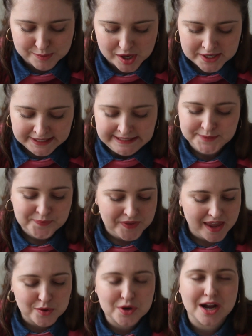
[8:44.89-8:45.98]
But
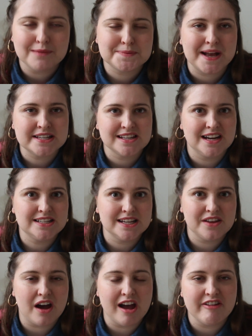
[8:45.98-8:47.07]
it all comes back to the idea
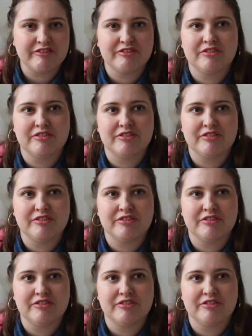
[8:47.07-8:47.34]
that